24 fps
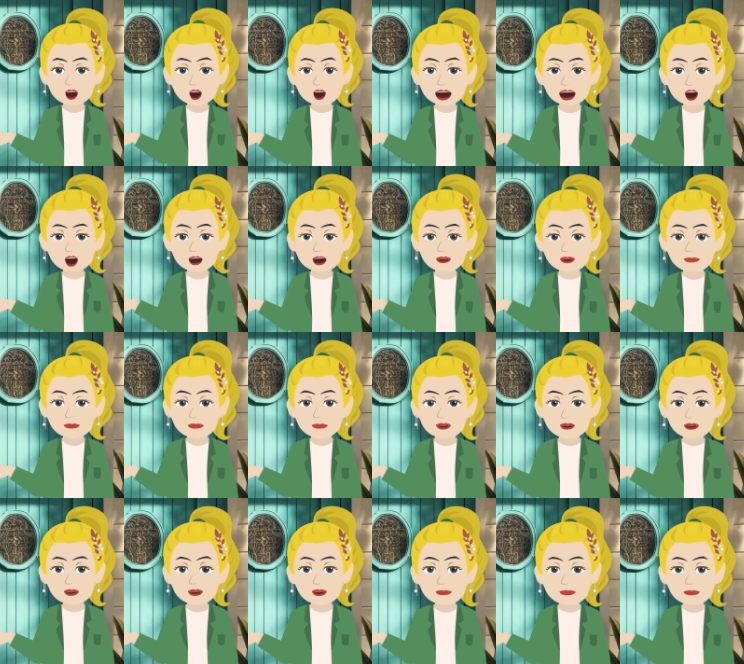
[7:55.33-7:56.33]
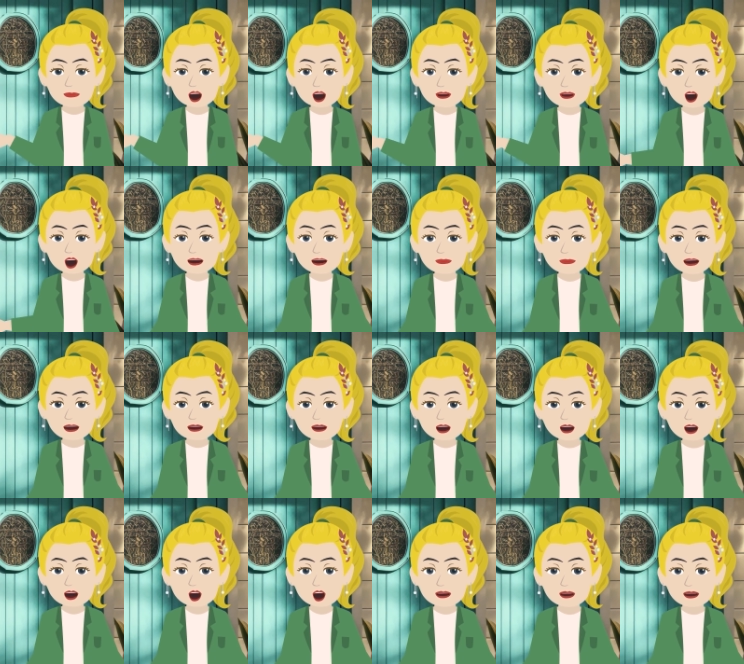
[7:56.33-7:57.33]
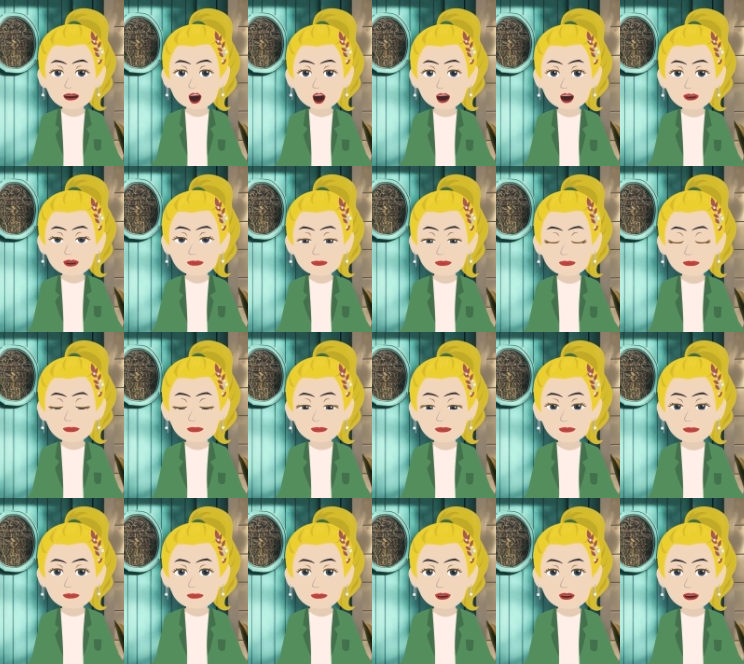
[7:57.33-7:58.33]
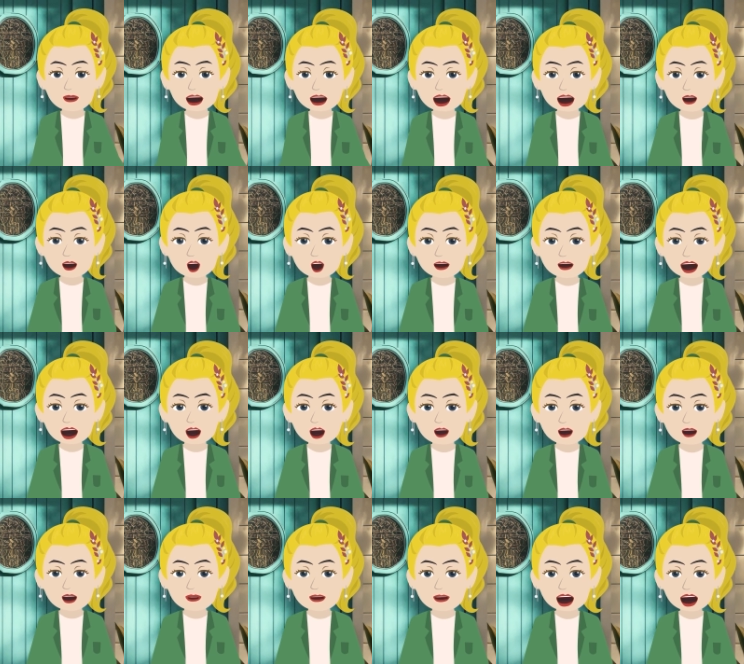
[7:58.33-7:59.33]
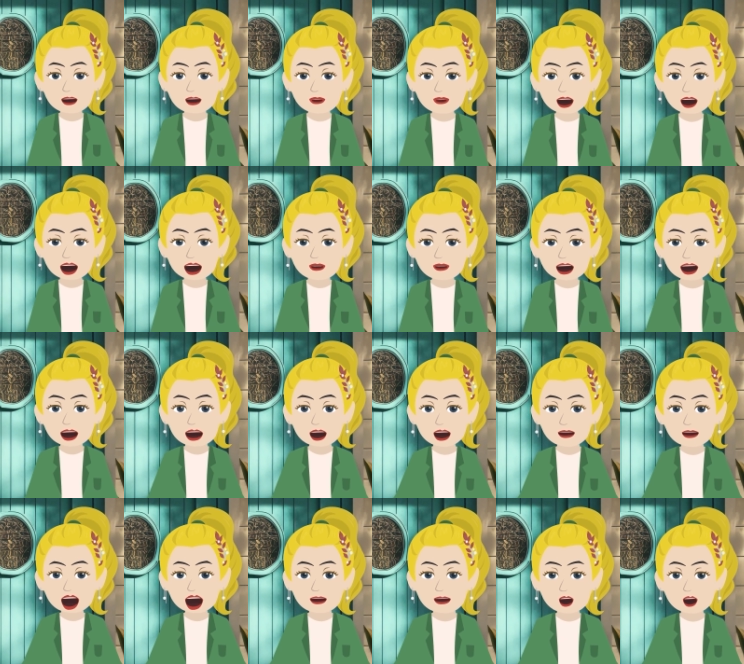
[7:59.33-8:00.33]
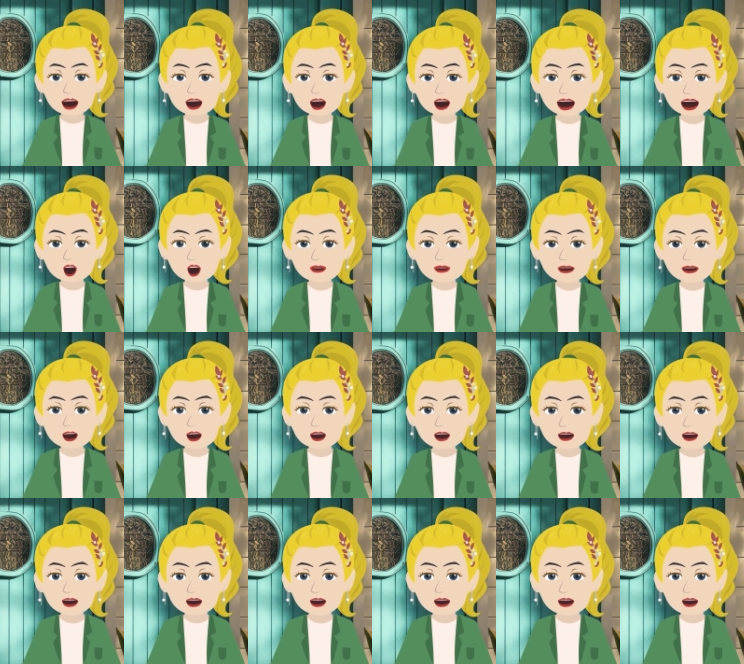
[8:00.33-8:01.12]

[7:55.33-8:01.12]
you are, even if you cannot speak. And it is not because source energy is not answering,